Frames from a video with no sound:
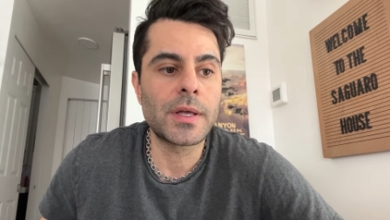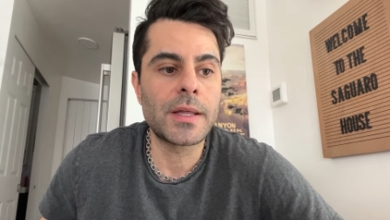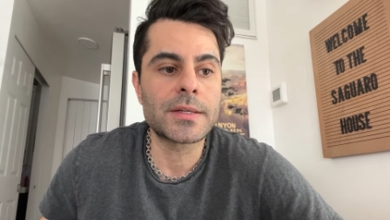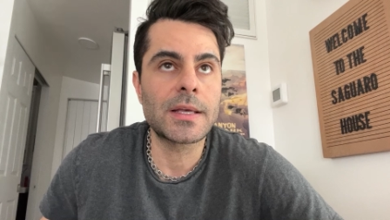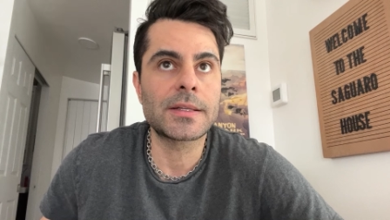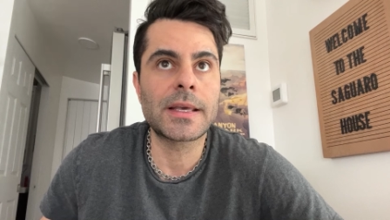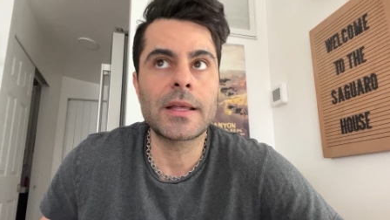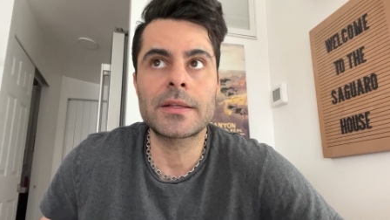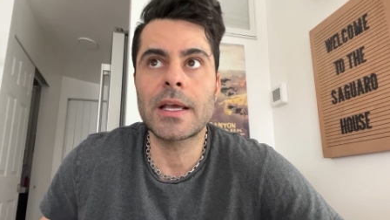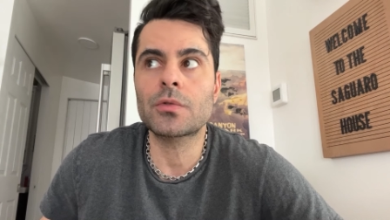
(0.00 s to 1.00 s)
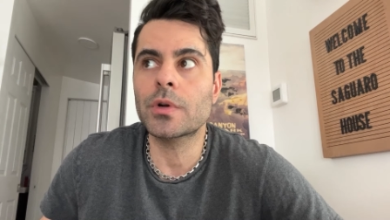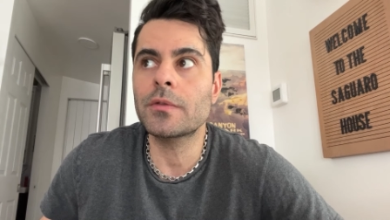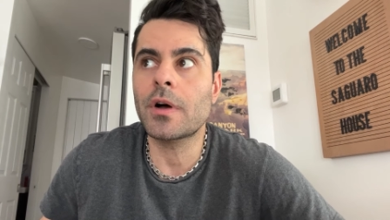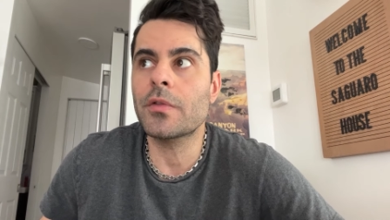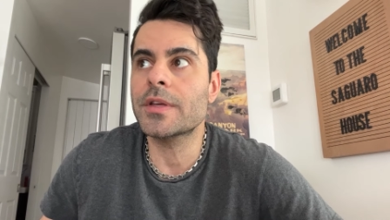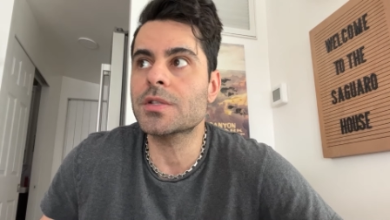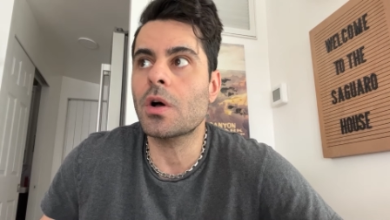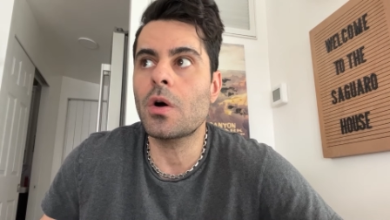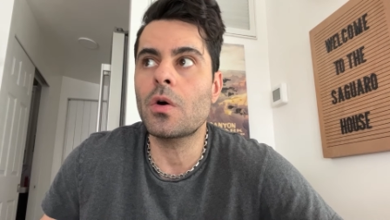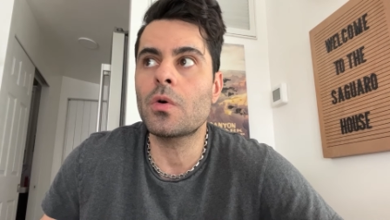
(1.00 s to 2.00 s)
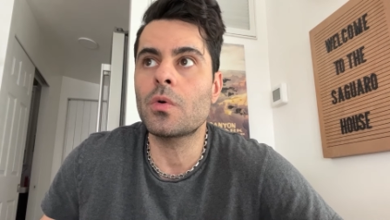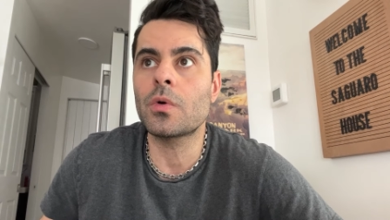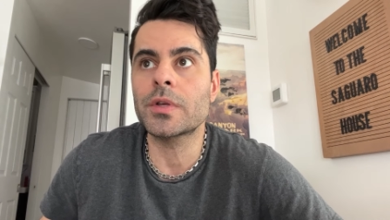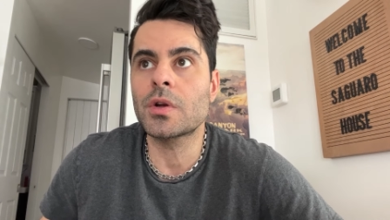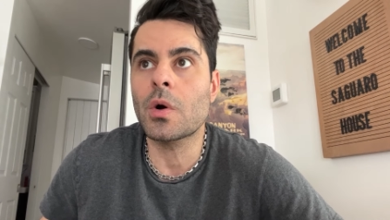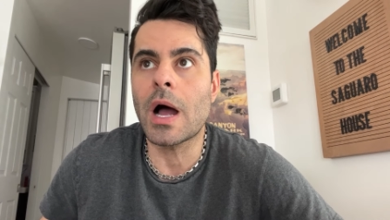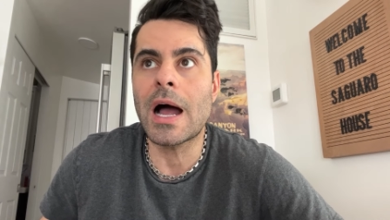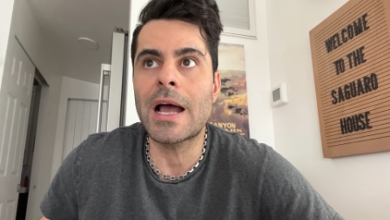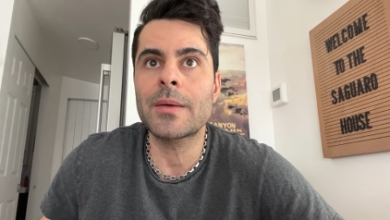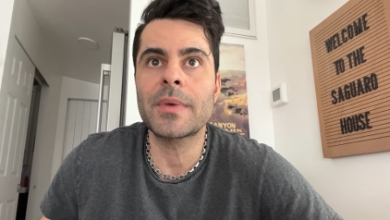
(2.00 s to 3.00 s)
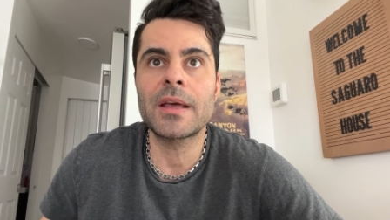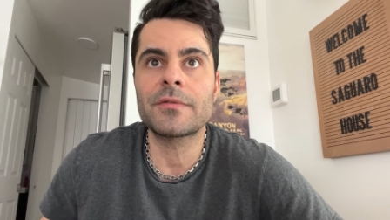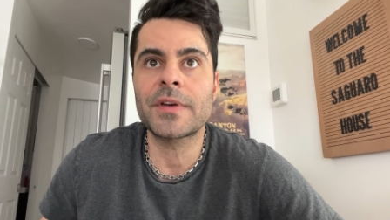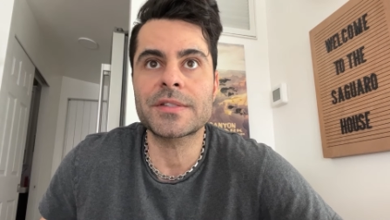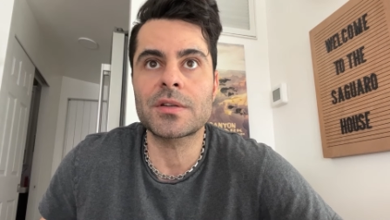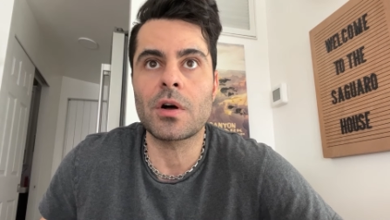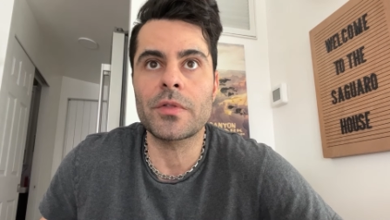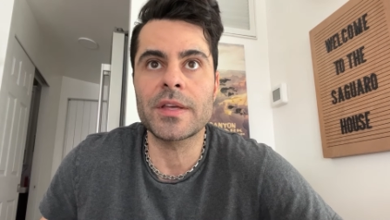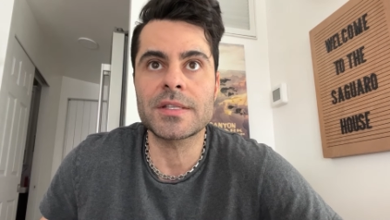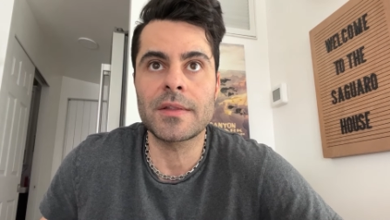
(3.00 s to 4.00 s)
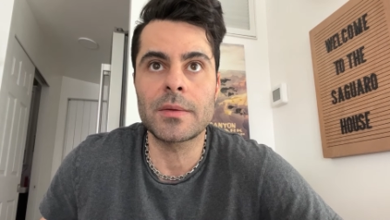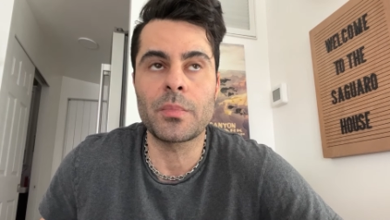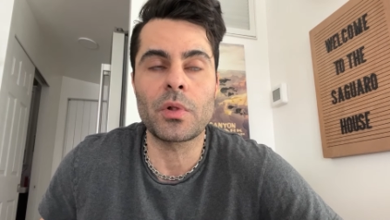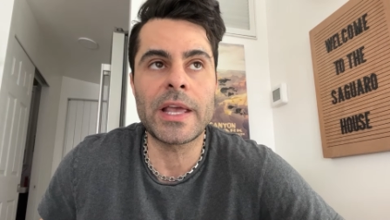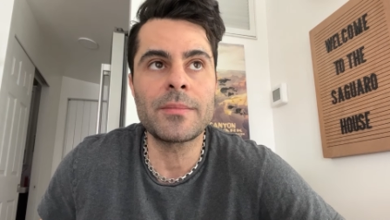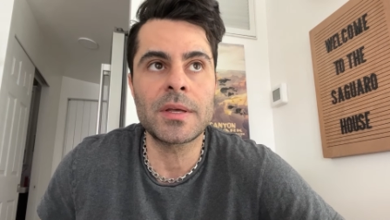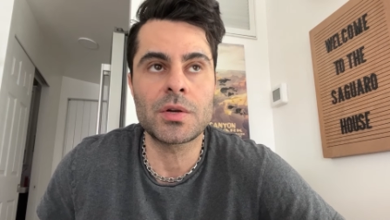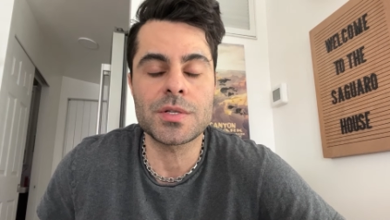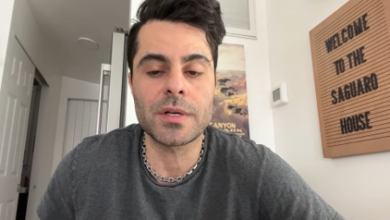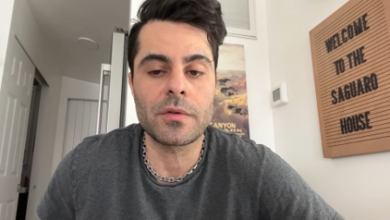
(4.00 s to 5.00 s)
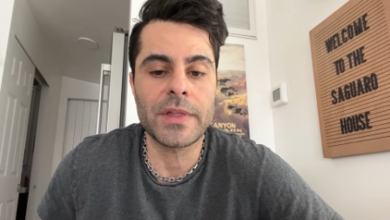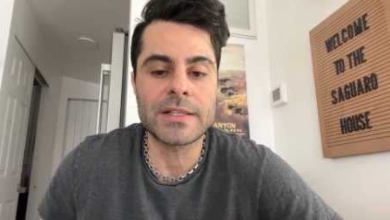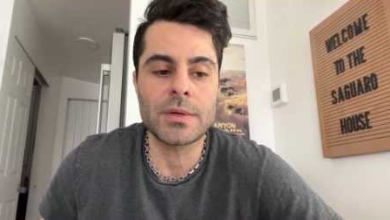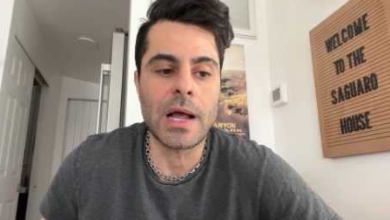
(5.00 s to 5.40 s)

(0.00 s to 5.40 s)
and get get rid of all this oh you know i manifested all this and then blaming yourself that's a,